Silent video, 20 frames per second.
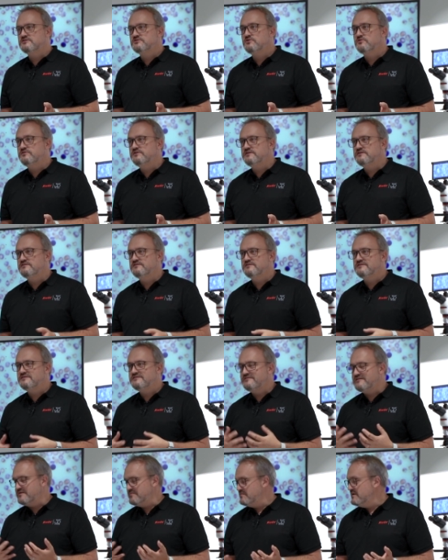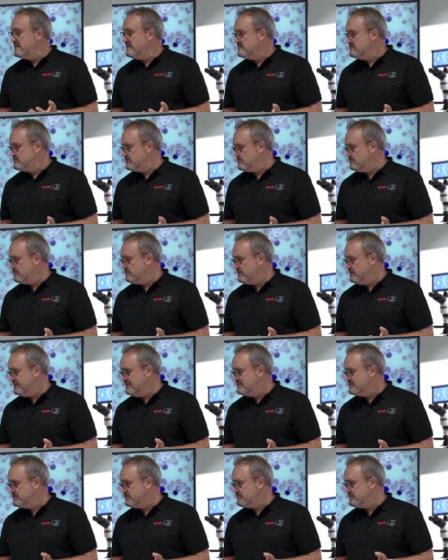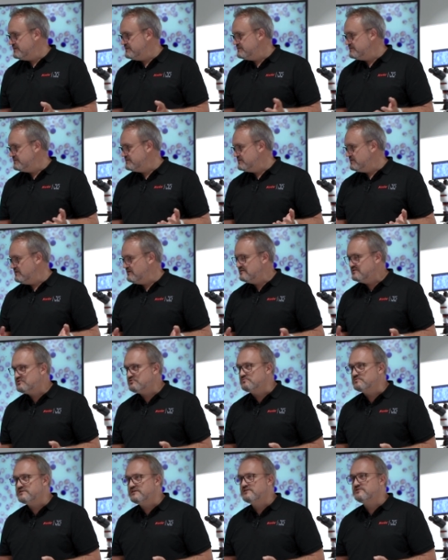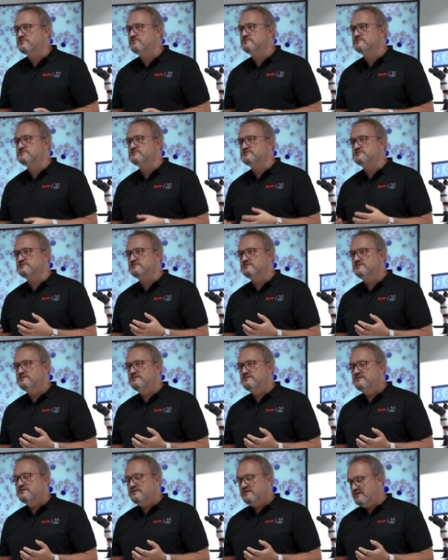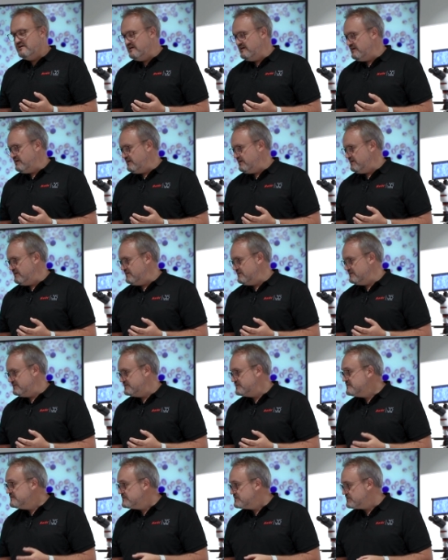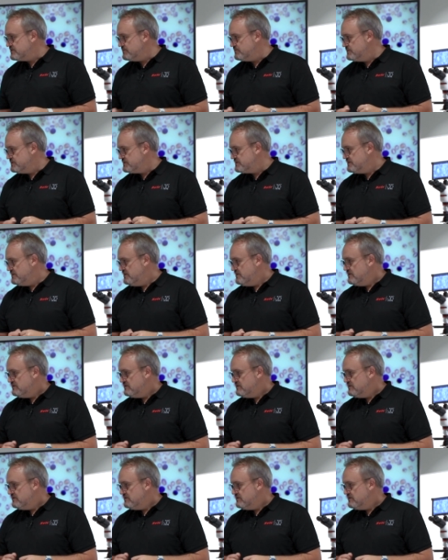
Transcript: turning them into integrated classroom technology uh, systems.